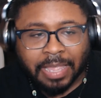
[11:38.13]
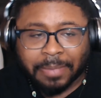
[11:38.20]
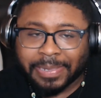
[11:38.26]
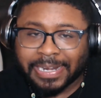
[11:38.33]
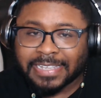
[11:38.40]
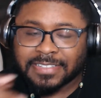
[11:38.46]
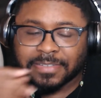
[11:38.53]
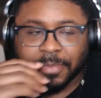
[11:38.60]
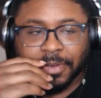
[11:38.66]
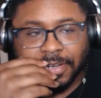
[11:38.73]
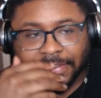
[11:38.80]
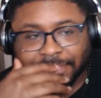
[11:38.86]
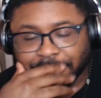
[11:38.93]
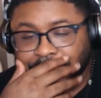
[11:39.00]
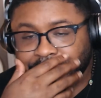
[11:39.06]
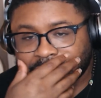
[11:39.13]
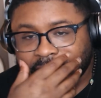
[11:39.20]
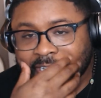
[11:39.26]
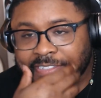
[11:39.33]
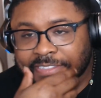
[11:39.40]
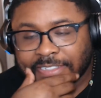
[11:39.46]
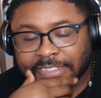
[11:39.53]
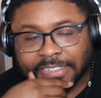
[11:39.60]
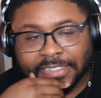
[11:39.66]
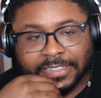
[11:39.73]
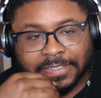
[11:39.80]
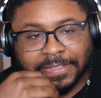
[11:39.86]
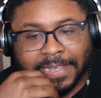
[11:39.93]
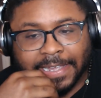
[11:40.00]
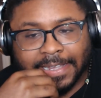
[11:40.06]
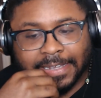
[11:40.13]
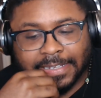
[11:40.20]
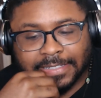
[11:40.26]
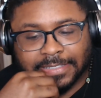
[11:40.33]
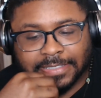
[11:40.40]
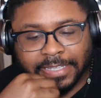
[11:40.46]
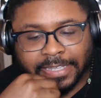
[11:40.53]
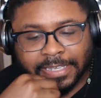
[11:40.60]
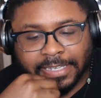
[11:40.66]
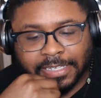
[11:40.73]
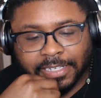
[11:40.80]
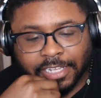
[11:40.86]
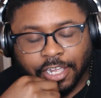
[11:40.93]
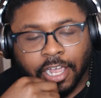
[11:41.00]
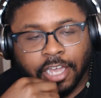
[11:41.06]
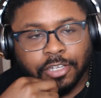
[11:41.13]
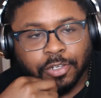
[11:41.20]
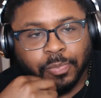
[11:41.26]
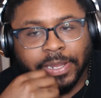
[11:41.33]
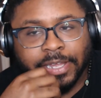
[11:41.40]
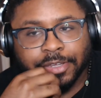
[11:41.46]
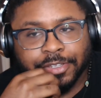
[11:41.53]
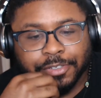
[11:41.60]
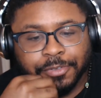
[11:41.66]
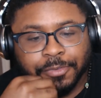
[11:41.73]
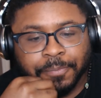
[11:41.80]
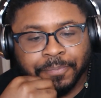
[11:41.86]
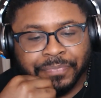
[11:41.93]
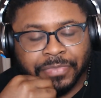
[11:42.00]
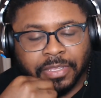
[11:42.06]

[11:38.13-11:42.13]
I mean, that's smart. If you faster than other guys and they're all around you,